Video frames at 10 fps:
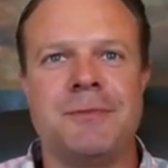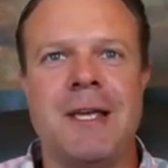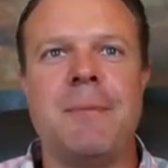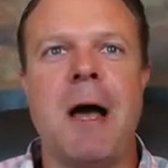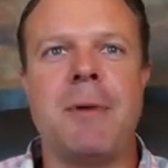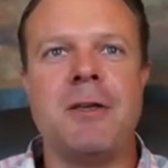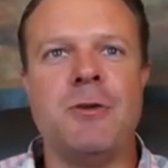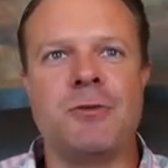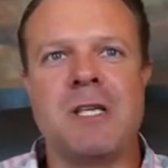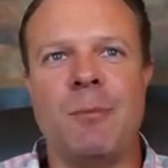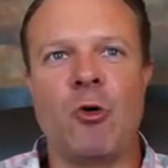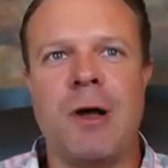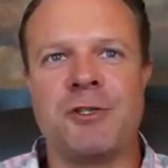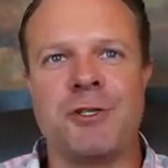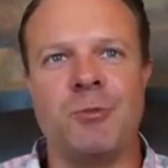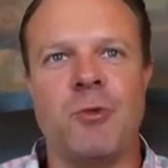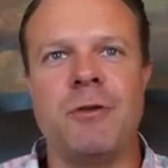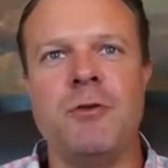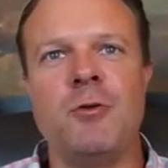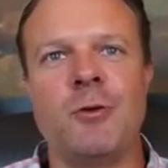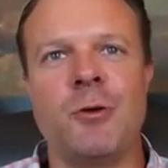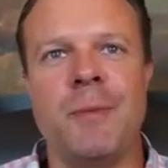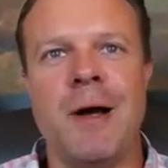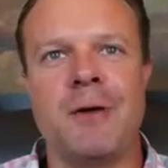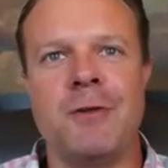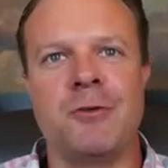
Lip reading: Gabe, how about you? Same question. What have you learned about